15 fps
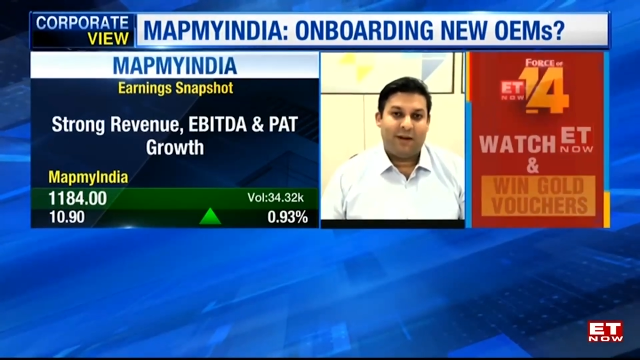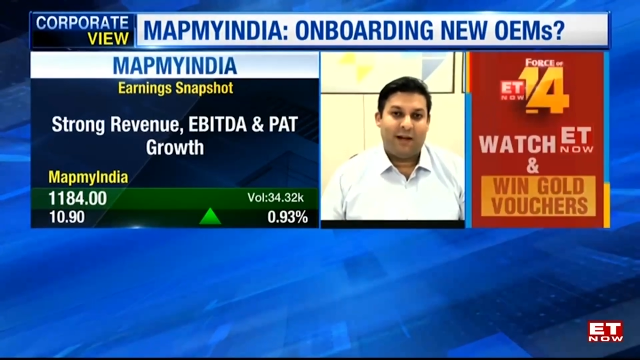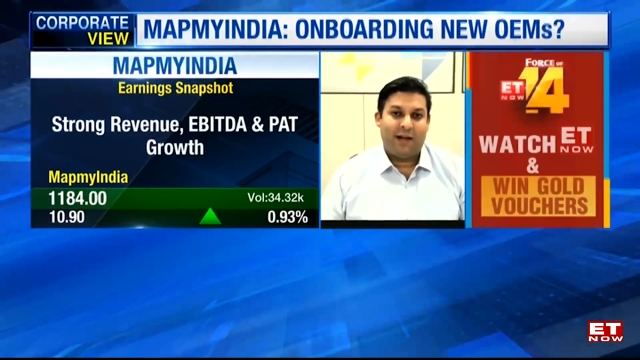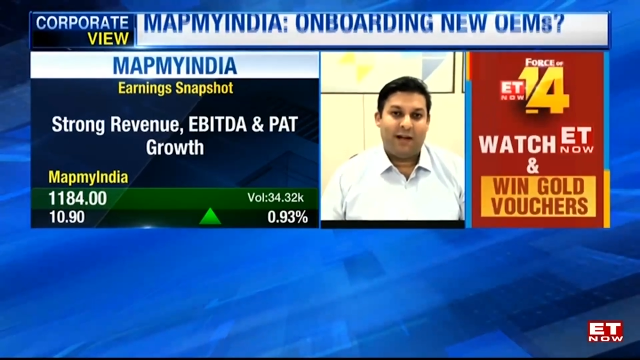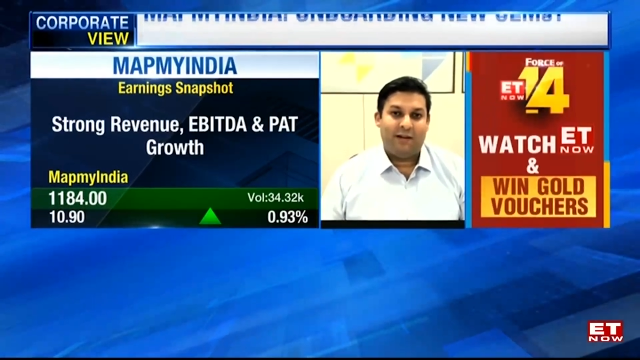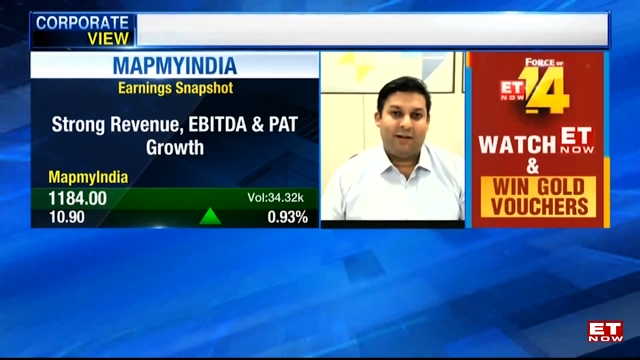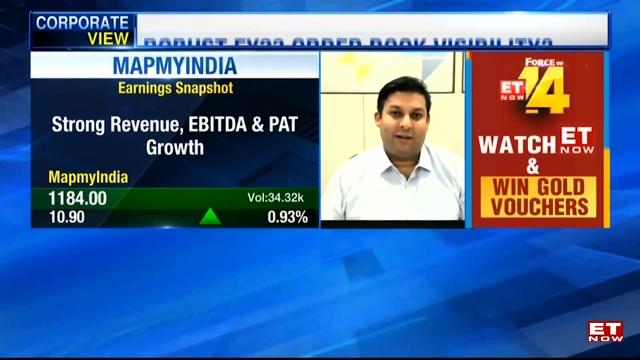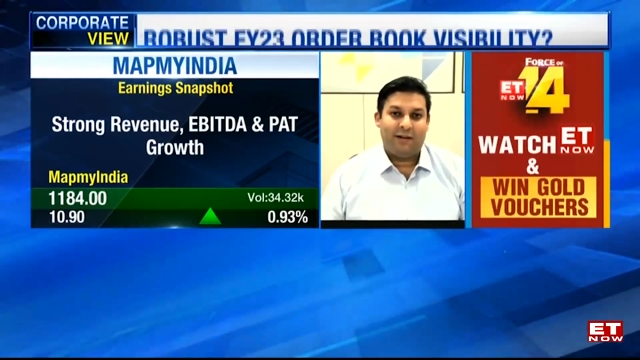
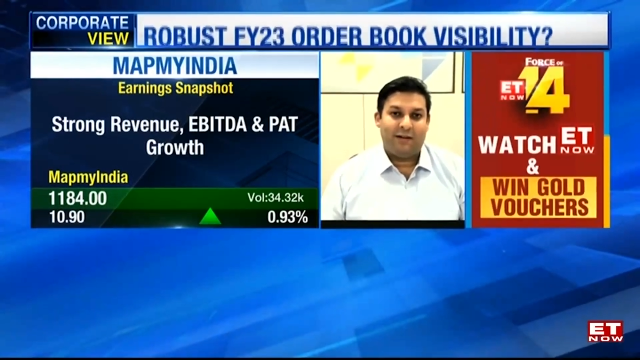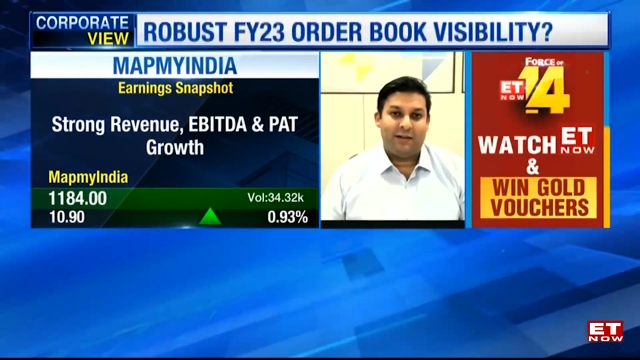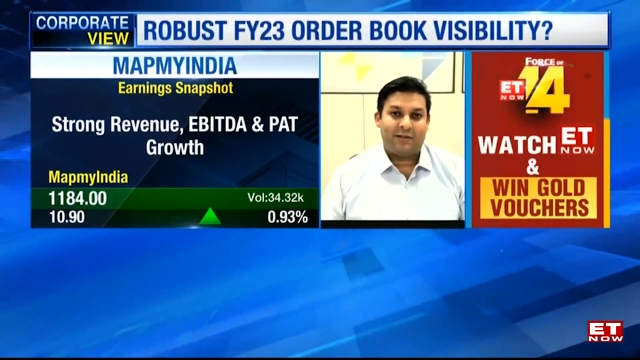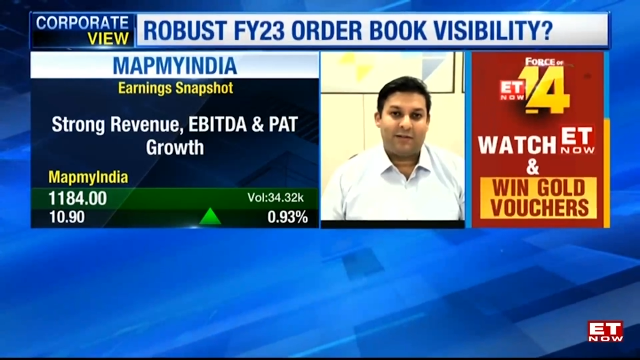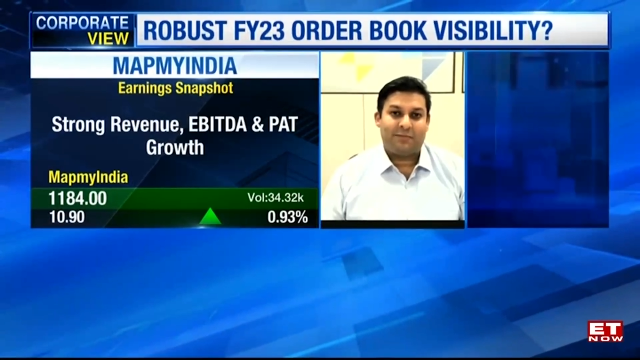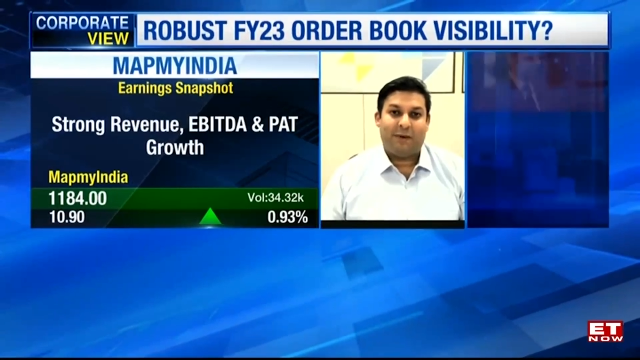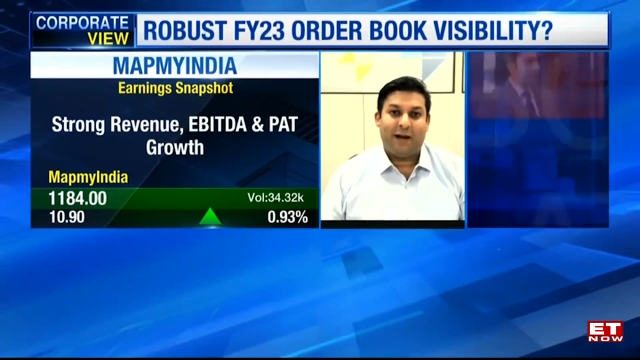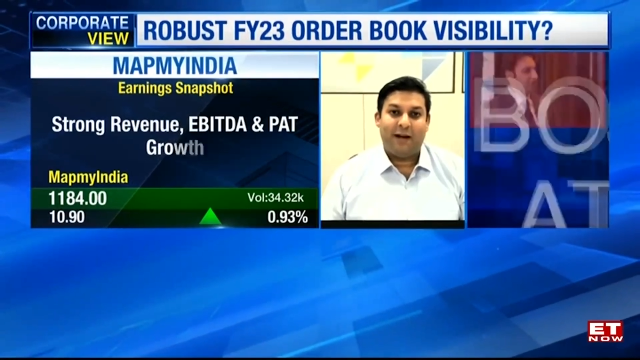And uh,
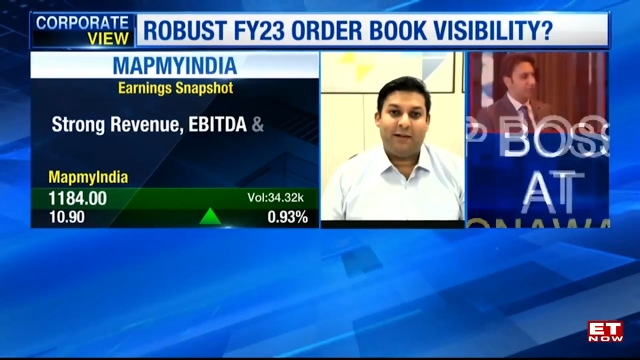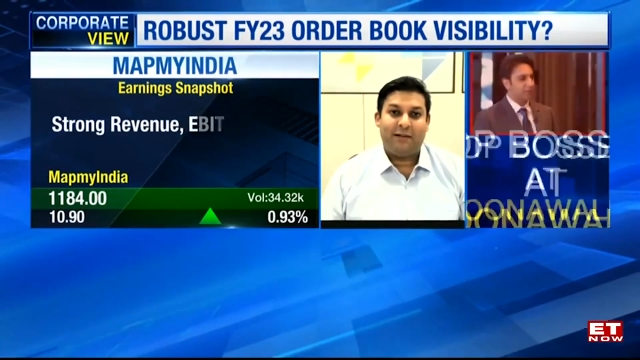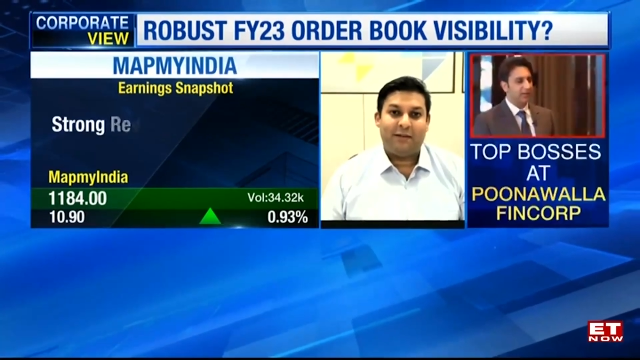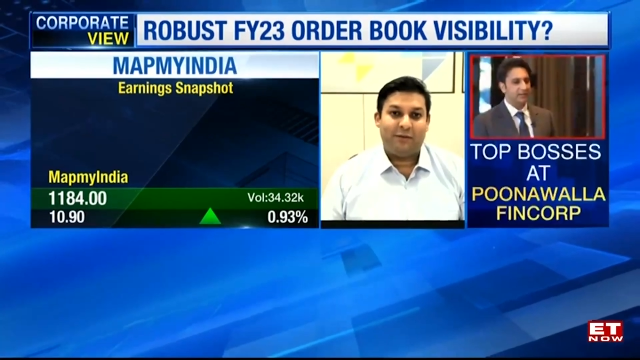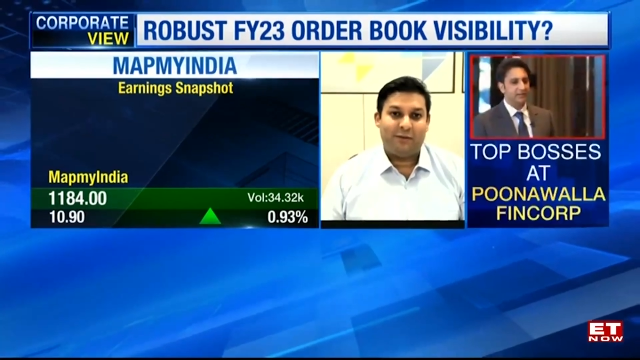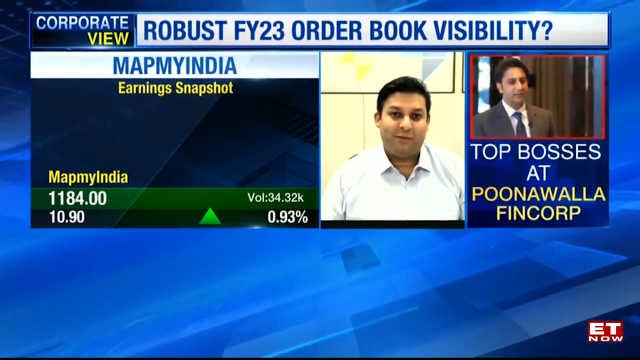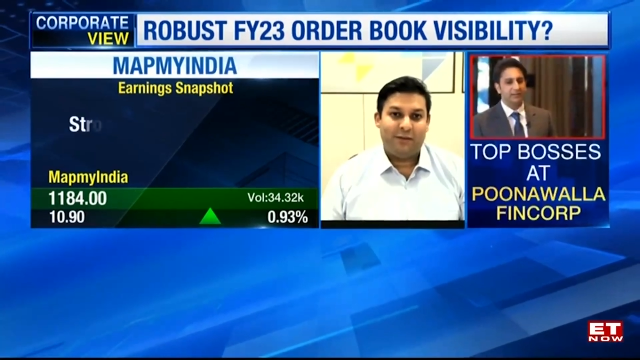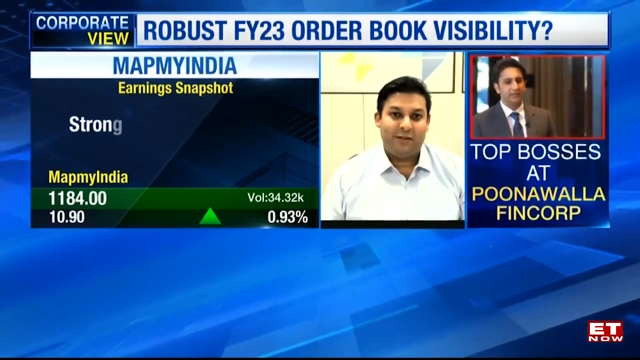despite a
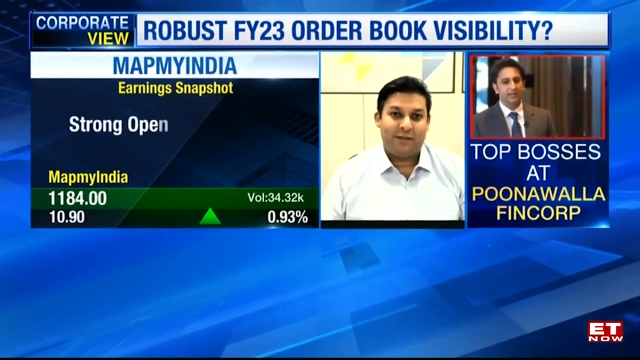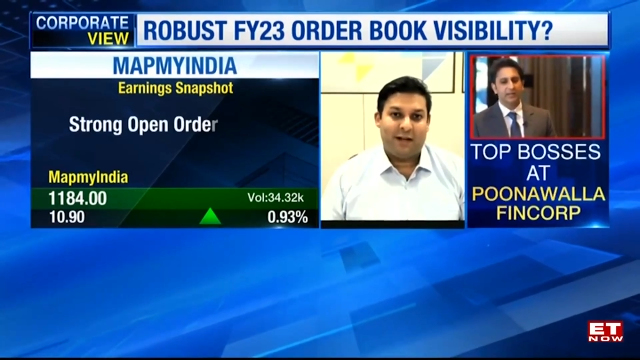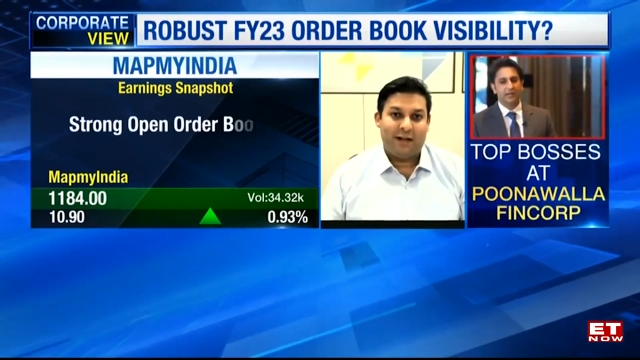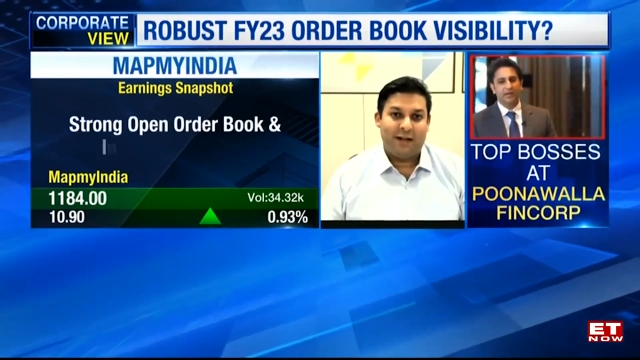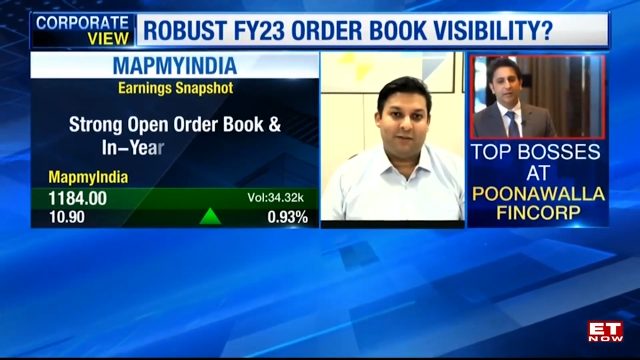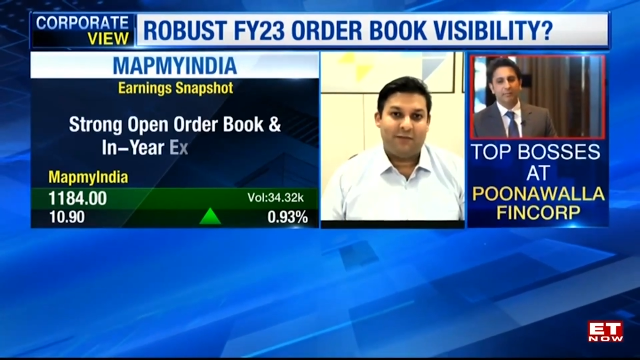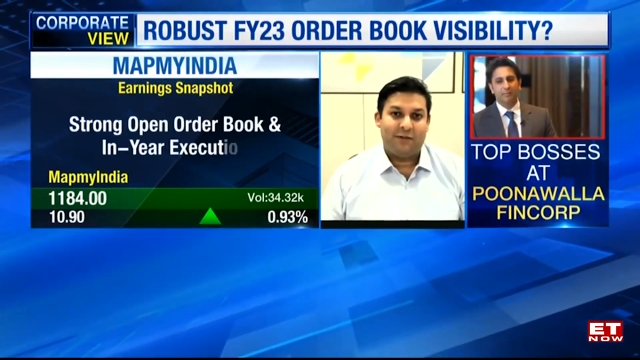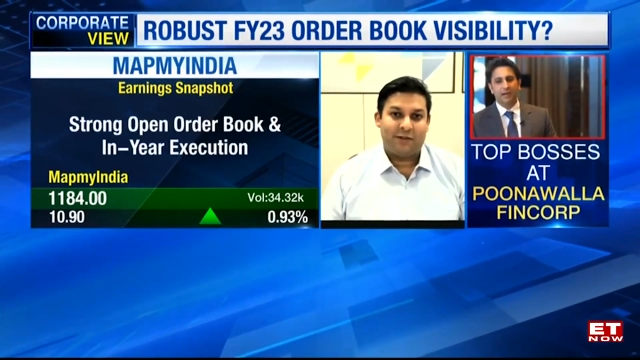global
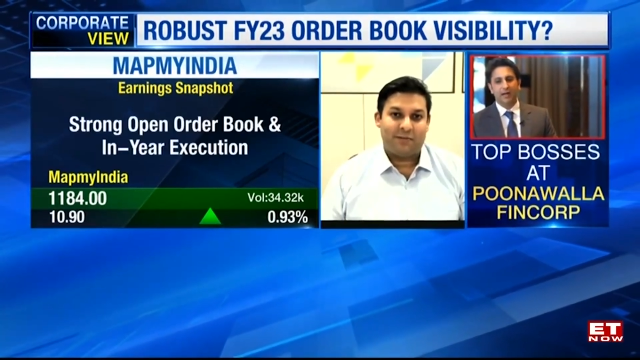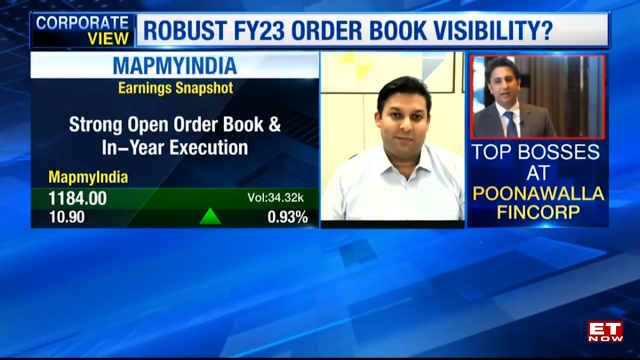giant which